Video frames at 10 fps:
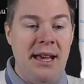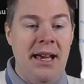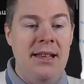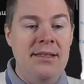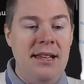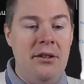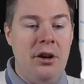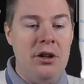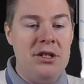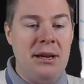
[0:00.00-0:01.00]
And there
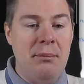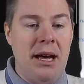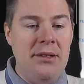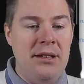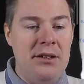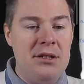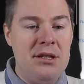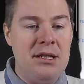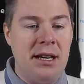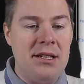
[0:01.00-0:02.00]
are some others
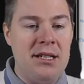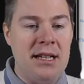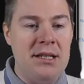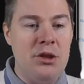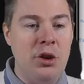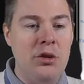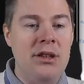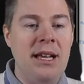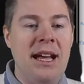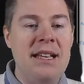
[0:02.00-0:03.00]
such as
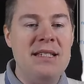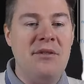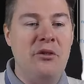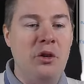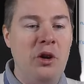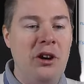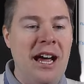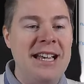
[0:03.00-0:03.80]
don't ask for